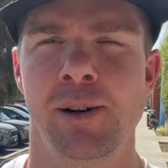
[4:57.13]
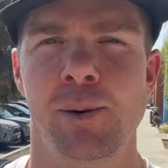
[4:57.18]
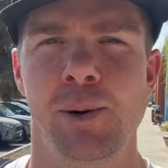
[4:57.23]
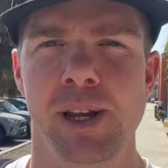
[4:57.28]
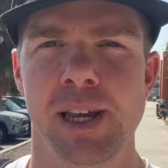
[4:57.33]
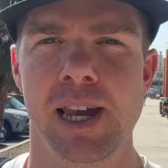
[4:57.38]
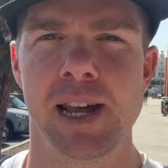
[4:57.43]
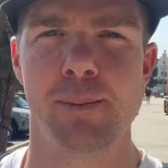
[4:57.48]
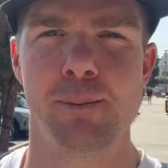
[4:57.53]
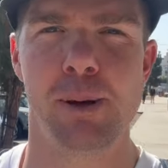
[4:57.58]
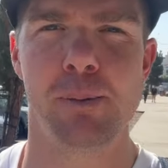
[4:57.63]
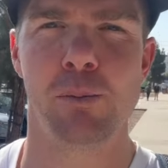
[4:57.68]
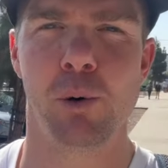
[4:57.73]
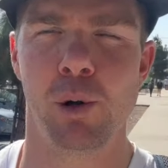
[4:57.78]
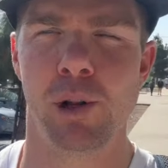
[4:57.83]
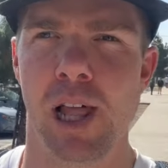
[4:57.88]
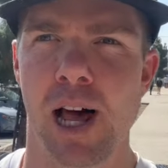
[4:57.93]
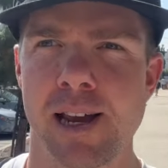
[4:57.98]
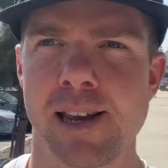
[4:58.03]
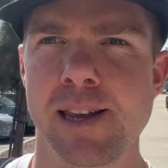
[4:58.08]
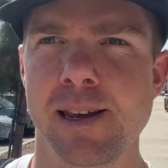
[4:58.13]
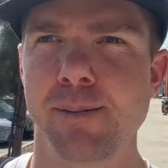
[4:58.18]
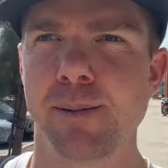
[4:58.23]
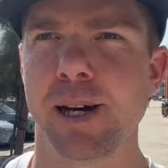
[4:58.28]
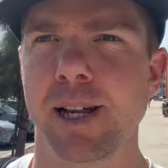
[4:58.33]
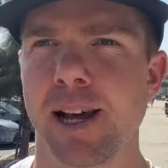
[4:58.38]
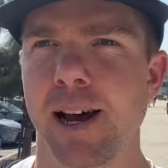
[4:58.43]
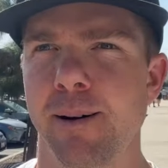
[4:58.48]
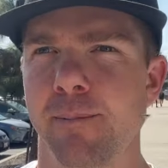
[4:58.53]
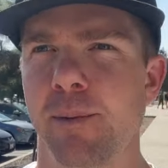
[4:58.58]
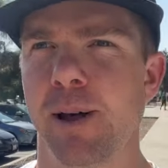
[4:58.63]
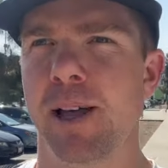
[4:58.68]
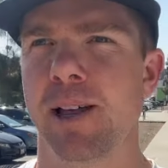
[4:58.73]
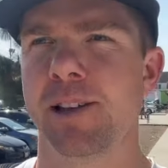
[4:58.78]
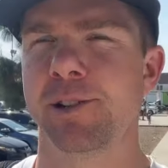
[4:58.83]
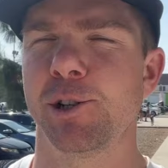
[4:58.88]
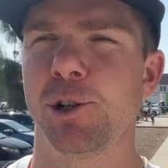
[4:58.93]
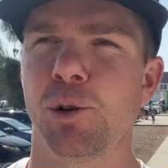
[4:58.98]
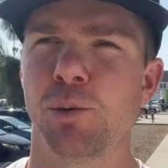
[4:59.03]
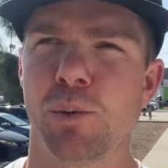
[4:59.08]
we can get a bit more lucky, but
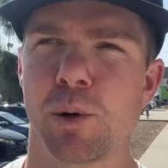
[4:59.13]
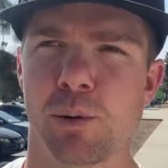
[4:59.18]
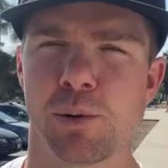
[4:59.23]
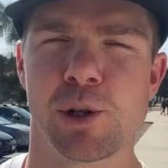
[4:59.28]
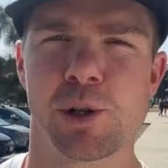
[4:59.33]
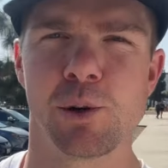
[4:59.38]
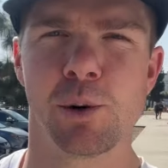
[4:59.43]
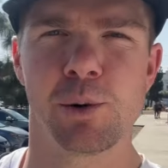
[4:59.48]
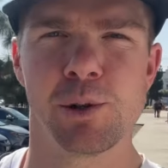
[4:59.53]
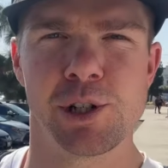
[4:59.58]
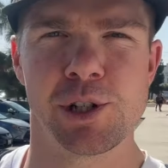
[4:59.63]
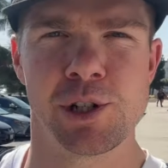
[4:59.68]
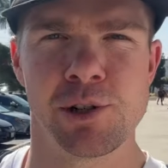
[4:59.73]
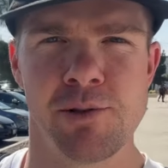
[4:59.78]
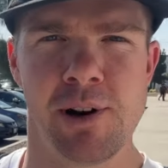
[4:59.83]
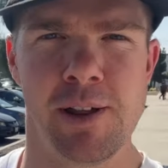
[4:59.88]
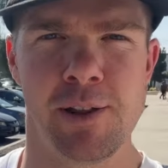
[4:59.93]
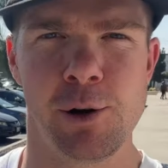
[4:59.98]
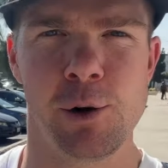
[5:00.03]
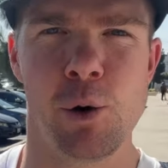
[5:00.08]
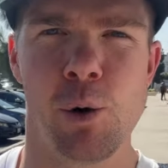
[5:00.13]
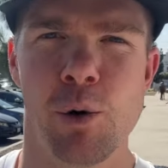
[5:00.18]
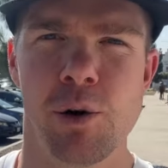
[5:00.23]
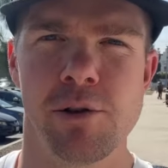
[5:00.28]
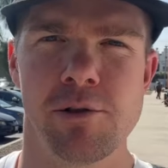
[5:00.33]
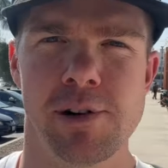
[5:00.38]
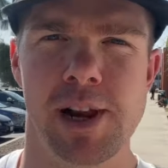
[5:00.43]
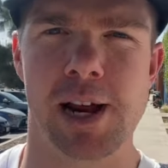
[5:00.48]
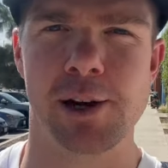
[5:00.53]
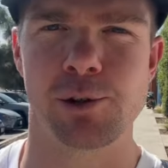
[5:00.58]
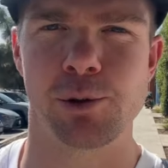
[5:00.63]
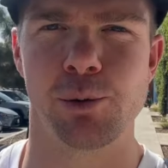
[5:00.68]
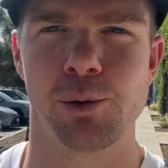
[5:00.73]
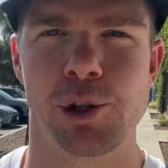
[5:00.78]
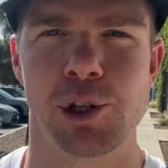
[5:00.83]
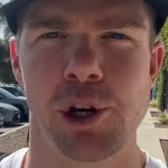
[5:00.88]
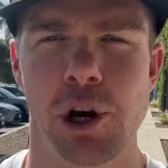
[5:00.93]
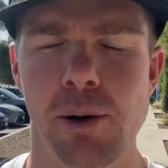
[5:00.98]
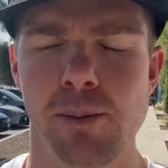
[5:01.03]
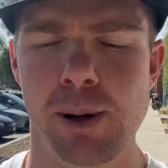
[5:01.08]
there's a Goodwill store just around the corner, an actual
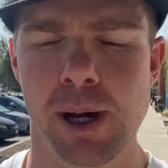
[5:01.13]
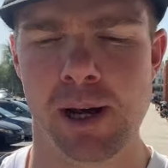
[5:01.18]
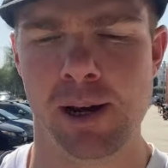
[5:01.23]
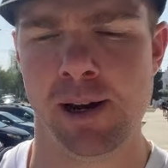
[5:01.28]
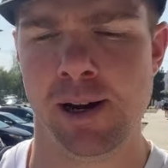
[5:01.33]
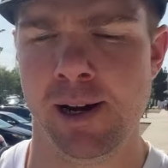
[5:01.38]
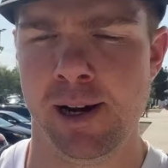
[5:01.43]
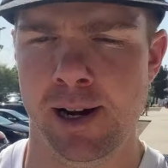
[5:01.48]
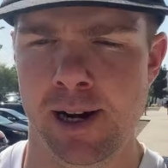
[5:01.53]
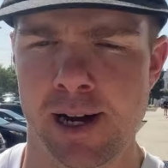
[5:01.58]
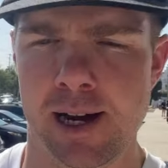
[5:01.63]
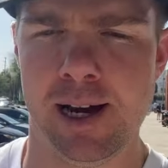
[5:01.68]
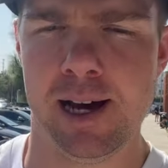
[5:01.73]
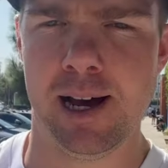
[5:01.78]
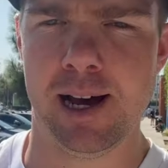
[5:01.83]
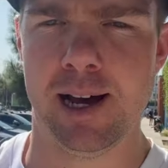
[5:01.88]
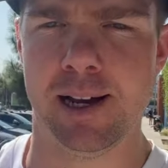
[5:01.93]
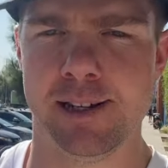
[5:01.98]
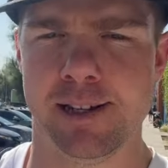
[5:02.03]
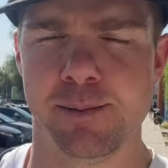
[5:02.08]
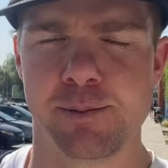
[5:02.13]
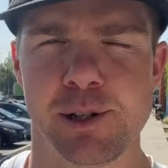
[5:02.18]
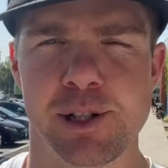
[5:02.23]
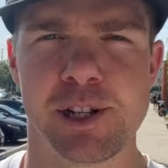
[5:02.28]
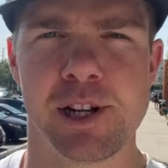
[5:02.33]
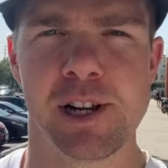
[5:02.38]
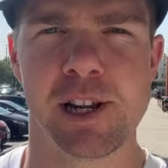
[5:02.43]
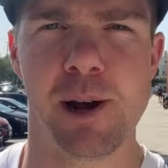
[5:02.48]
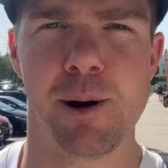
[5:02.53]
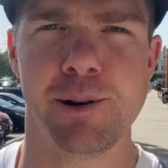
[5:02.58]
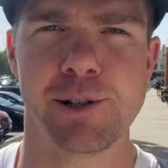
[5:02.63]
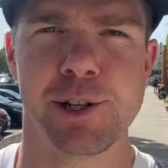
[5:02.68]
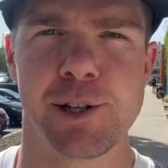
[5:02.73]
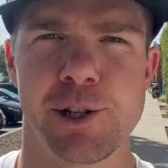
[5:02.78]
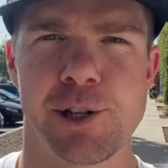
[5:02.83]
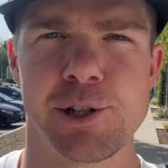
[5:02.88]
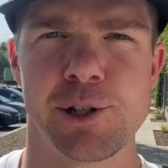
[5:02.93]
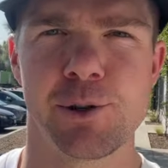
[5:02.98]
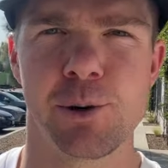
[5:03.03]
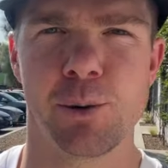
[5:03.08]
shop, So I'm just going to go into
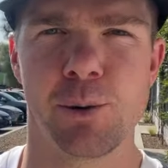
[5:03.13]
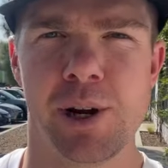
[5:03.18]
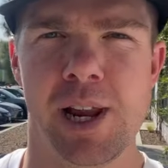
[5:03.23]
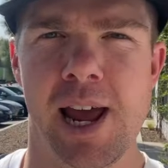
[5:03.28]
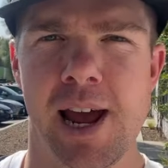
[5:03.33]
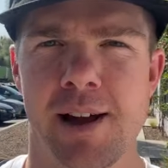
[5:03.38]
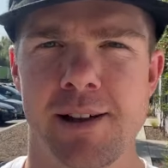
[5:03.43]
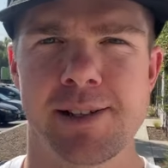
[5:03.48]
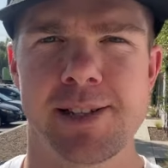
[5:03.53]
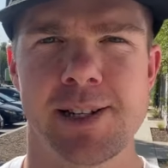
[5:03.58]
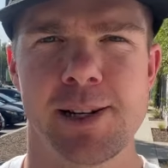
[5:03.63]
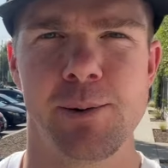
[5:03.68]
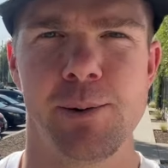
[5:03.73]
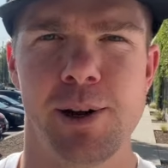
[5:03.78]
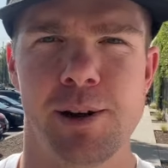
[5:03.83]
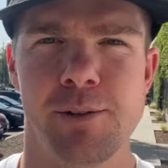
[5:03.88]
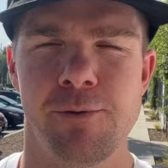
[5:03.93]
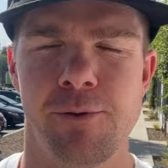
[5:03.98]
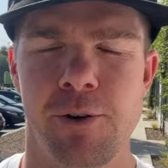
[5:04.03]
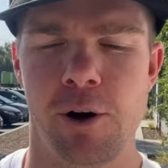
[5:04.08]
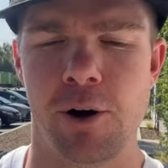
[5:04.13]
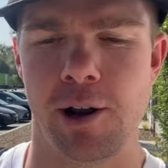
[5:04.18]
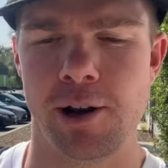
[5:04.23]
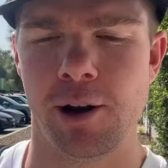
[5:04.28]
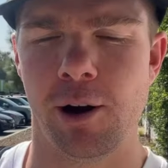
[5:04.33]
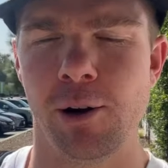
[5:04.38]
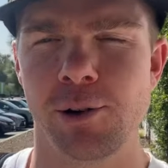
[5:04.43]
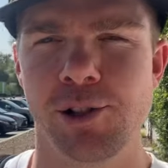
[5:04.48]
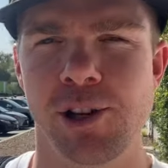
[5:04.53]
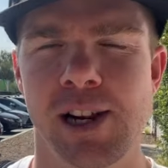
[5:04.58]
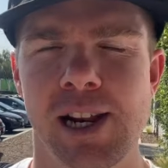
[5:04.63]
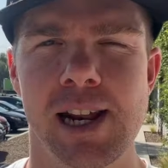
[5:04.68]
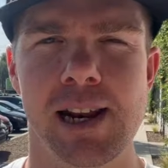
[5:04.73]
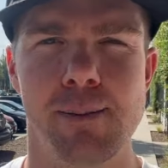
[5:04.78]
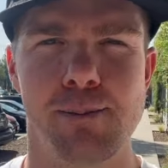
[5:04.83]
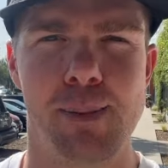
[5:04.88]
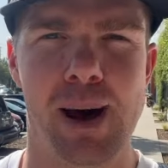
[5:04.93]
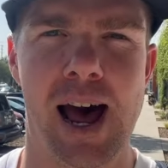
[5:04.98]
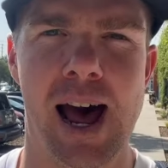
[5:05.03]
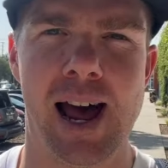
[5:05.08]
the store now and see what find. I also need
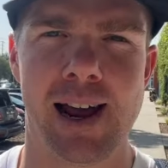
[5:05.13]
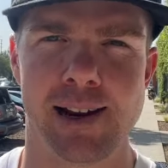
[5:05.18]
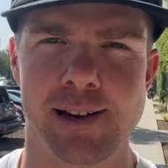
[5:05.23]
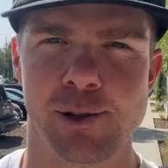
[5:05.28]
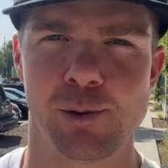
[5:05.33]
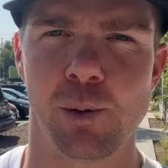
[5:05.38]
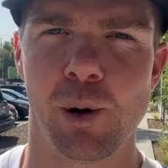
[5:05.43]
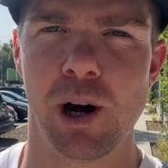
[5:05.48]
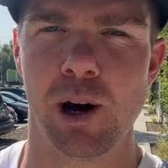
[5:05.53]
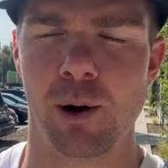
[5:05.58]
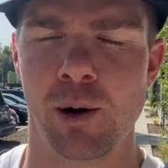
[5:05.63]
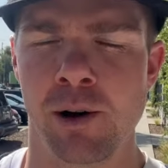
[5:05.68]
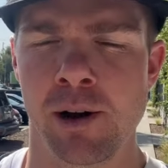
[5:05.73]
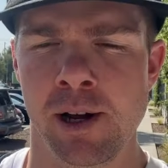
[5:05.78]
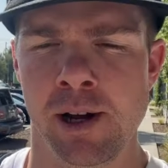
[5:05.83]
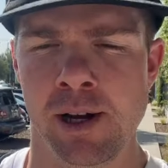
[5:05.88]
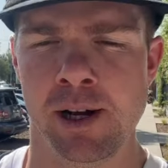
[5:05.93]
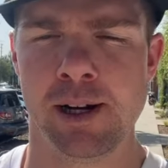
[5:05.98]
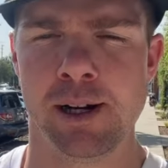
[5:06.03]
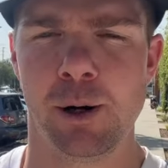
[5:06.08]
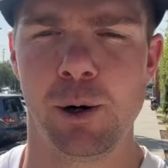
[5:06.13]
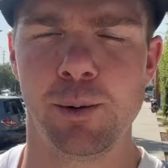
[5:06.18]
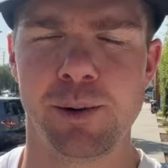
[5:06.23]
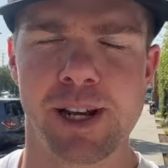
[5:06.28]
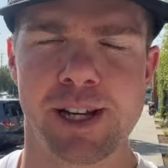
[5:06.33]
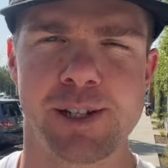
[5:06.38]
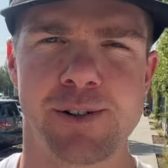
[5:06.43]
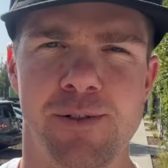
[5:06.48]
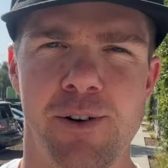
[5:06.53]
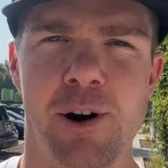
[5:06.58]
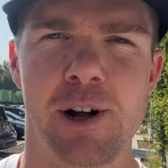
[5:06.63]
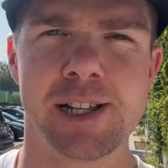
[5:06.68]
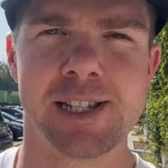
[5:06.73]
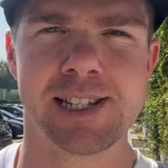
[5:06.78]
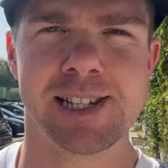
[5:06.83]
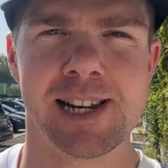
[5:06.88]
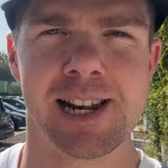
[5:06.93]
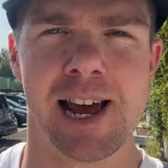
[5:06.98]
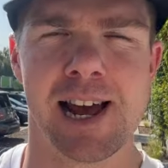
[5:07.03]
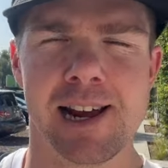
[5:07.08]
a bag as well. All these
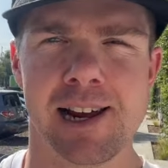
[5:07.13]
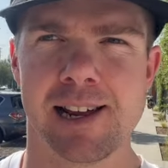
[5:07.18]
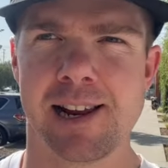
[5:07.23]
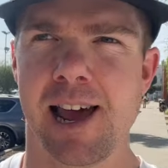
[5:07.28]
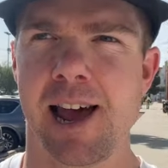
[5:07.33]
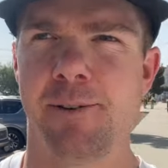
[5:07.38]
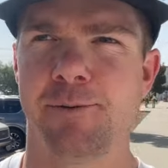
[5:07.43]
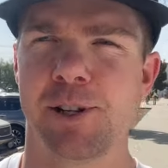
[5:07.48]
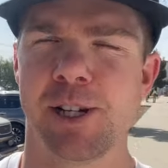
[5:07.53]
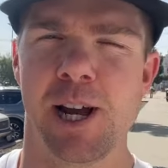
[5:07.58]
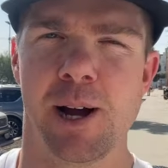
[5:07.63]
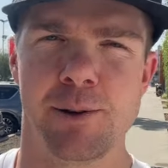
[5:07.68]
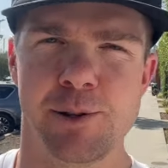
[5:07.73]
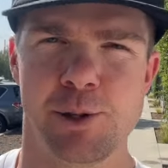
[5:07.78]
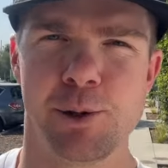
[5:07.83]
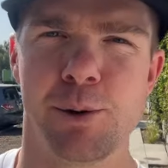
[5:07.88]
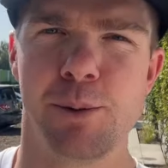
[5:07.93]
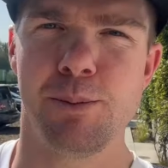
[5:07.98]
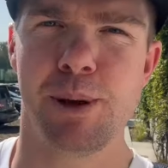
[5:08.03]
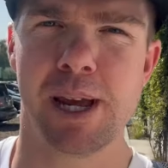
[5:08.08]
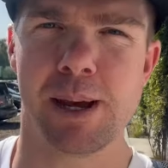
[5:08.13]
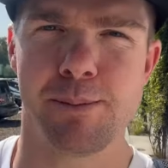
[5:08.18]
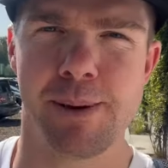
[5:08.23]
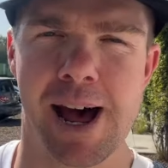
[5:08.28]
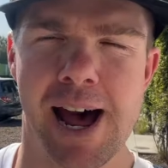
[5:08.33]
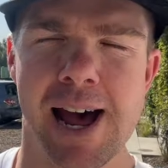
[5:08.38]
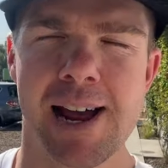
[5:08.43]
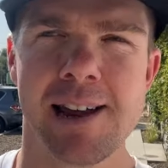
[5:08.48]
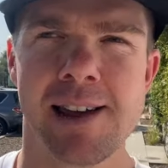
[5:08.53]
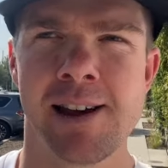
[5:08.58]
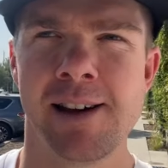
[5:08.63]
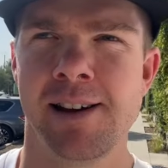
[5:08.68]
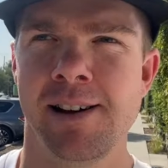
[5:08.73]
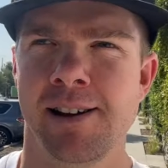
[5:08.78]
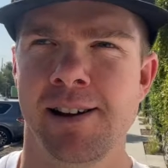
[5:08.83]
finds today, and I have to go into a bigger bag,